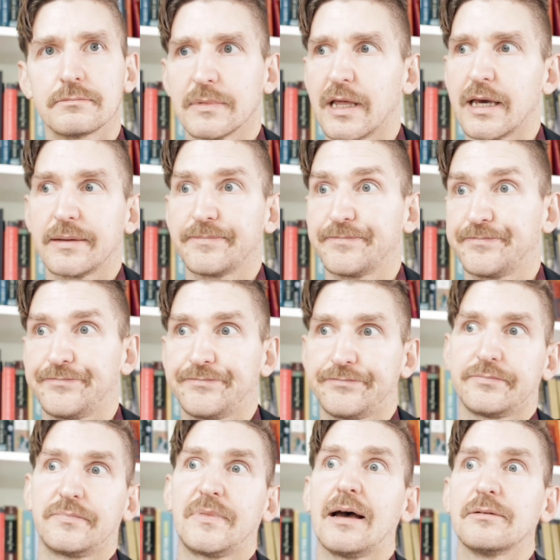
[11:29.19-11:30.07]
Like,
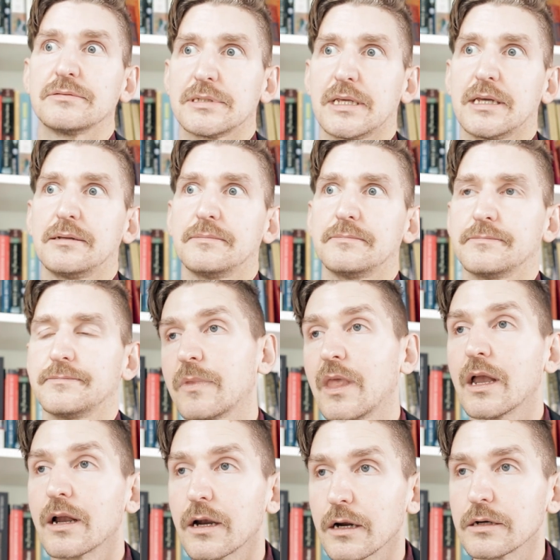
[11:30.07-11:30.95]
that was it.
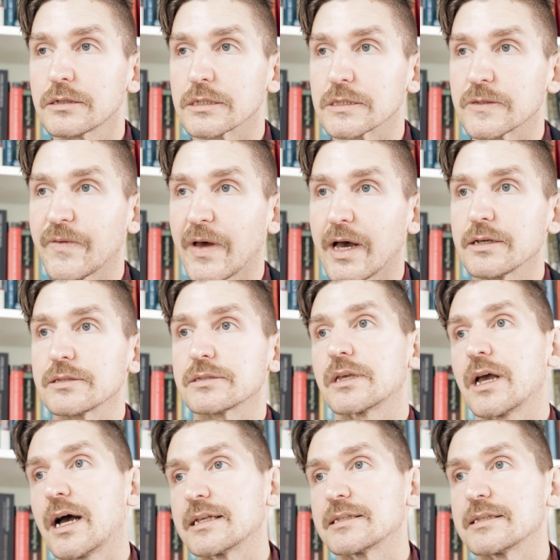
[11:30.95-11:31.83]
In Goethe's
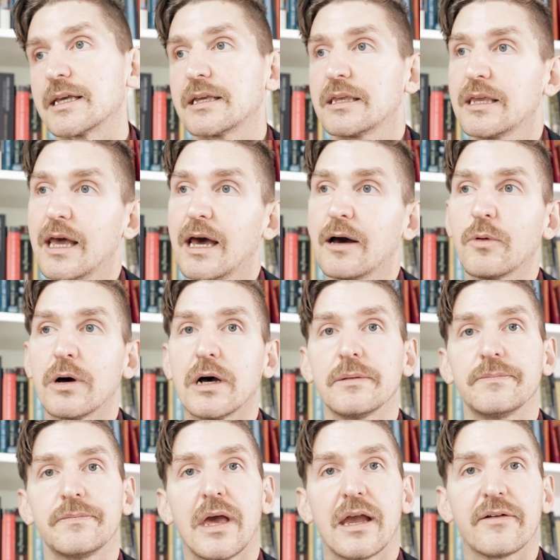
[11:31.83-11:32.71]
Faust, God's like, yeah,
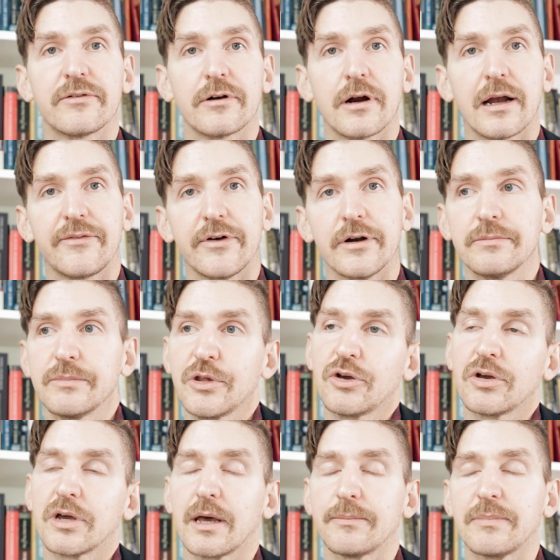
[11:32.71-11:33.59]
well, A for effort.
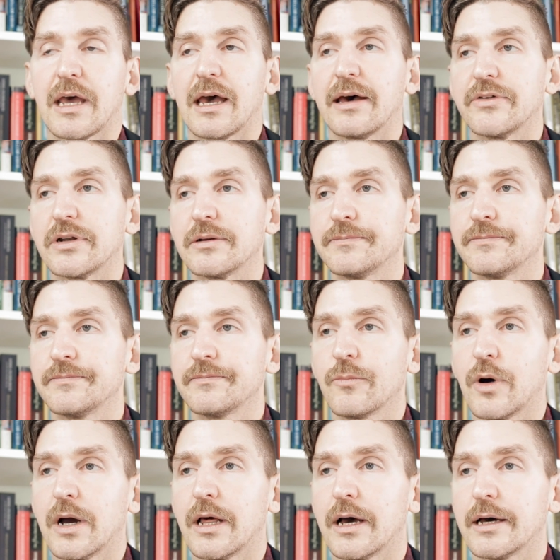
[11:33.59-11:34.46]
You can come to heaven.
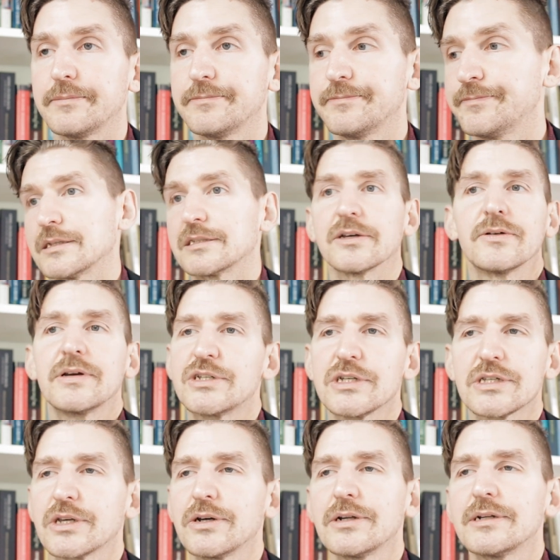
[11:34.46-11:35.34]
Why not? So he
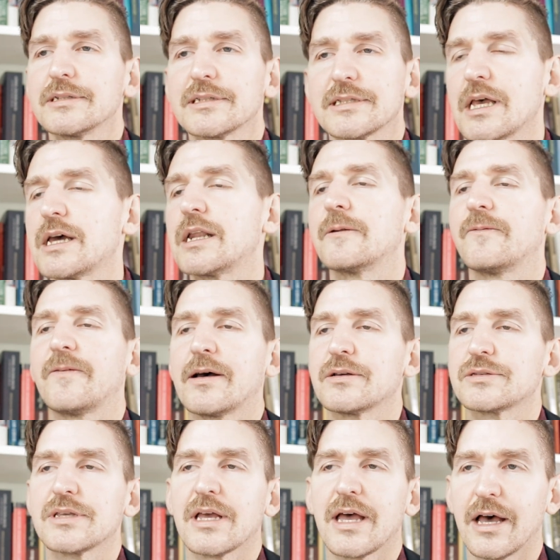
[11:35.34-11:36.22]
just couldn't send
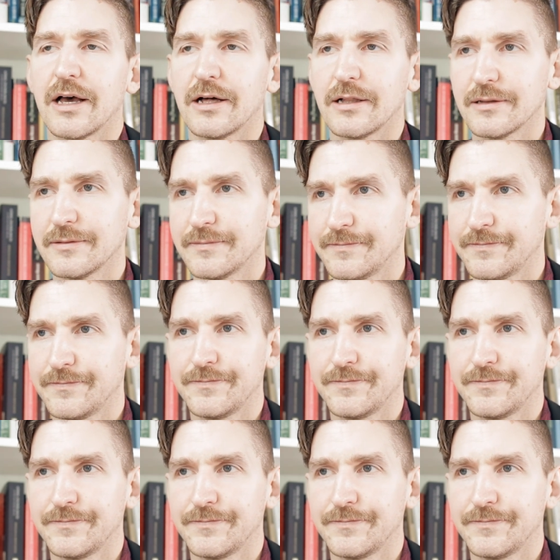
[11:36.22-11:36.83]
Faust to hell.